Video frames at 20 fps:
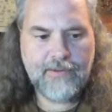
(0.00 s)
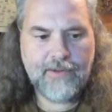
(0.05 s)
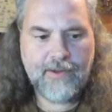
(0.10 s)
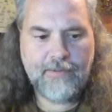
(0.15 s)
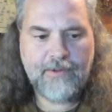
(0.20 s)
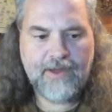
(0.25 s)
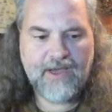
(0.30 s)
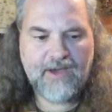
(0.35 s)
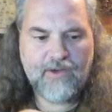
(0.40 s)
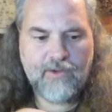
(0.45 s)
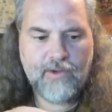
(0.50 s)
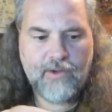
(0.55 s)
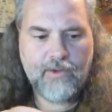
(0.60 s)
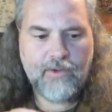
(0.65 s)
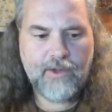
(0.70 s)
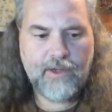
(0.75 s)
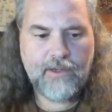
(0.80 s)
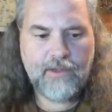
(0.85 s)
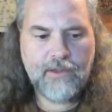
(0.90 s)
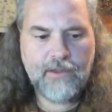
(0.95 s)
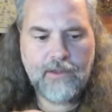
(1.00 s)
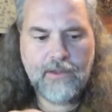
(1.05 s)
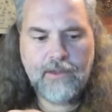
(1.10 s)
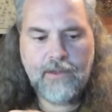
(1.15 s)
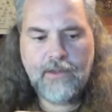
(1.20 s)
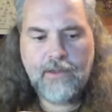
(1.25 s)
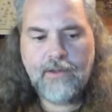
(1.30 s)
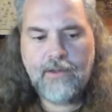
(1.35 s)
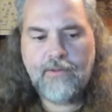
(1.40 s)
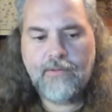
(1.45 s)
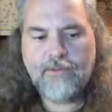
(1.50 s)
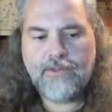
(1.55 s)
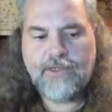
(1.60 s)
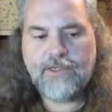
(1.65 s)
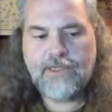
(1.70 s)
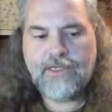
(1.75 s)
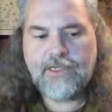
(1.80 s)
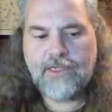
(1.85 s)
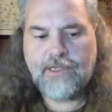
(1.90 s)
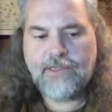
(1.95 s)
I'm not going to do it.
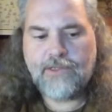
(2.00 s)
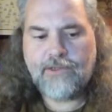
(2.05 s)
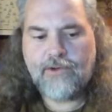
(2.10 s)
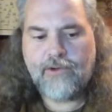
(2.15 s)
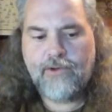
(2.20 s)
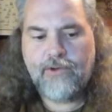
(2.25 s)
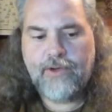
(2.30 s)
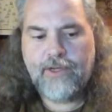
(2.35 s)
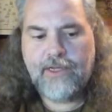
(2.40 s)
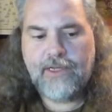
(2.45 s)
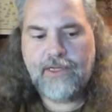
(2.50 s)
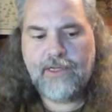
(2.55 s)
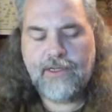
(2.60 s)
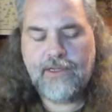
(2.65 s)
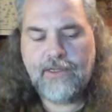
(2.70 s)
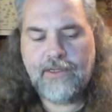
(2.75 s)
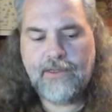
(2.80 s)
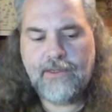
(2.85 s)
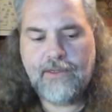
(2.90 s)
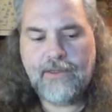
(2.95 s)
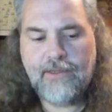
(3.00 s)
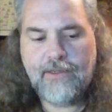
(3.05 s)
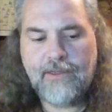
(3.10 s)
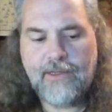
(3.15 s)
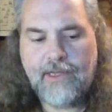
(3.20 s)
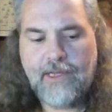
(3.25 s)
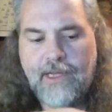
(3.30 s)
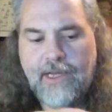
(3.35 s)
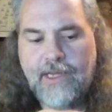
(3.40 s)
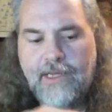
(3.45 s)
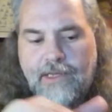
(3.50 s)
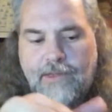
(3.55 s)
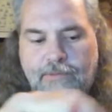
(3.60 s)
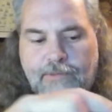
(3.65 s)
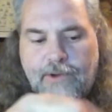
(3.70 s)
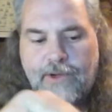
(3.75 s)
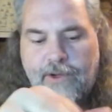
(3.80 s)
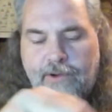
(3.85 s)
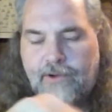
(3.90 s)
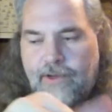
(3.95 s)
You just unscrew it, and then you
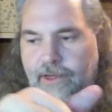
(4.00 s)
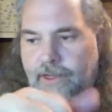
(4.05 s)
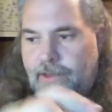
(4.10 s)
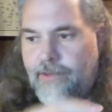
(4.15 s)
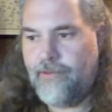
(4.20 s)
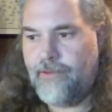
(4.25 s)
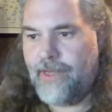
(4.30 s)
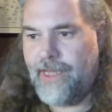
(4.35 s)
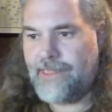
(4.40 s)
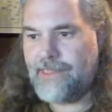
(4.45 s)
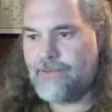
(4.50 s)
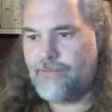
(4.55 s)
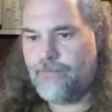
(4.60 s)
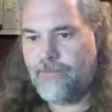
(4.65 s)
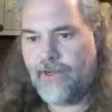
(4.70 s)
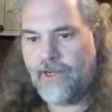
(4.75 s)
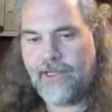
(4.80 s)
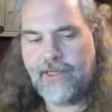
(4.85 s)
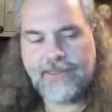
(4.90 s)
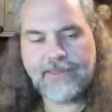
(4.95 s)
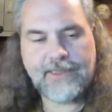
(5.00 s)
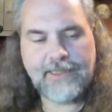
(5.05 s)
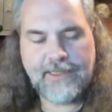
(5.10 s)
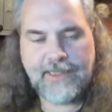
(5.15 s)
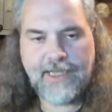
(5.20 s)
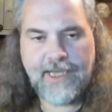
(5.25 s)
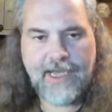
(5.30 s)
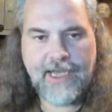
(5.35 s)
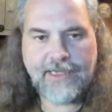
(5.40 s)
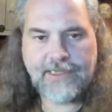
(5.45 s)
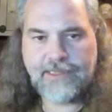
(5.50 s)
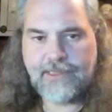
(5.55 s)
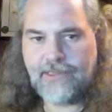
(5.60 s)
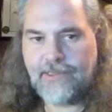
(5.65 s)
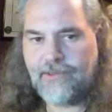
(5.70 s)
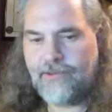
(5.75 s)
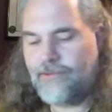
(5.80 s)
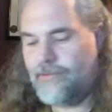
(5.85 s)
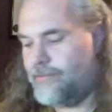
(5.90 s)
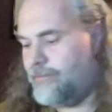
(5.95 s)
put on another one. That's a plus that the Action
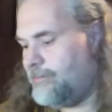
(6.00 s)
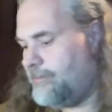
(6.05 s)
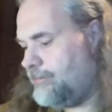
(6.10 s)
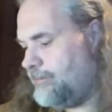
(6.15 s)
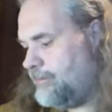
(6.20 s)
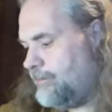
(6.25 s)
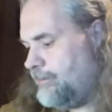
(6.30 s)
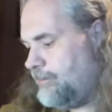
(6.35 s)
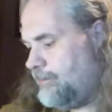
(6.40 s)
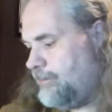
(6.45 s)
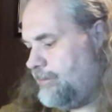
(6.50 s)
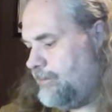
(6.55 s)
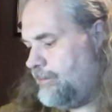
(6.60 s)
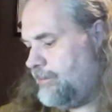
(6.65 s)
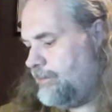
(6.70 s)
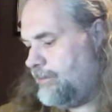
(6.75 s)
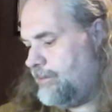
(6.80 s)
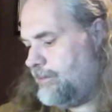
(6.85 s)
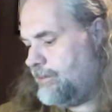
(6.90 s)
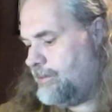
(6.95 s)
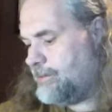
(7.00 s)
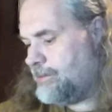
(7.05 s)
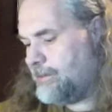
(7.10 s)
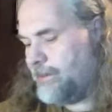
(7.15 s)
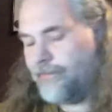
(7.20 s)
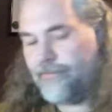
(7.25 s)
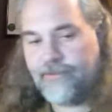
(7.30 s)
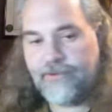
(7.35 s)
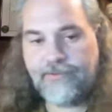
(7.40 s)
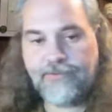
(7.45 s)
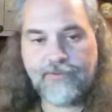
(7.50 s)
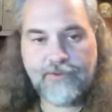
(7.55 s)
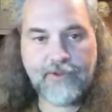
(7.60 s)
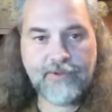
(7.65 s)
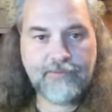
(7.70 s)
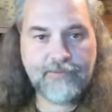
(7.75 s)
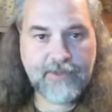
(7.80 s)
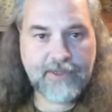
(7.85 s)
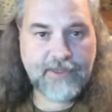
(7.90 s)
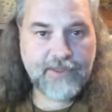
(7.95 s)
2 suffers
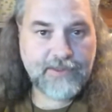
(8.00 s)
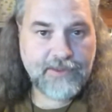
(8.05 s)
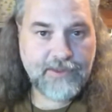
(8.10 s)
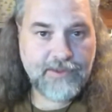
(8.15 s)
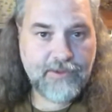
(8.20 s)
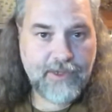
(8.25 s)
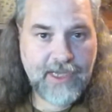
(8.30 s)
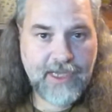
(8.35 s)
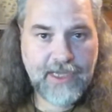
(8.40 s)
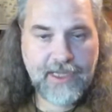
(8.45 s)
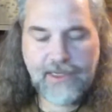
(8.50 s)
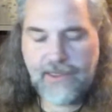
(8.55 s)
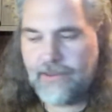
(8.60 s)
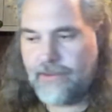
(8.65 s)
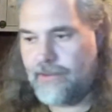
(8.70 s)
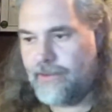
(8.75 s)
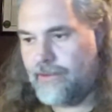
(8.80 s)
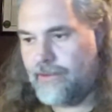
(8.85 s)
from, because you can't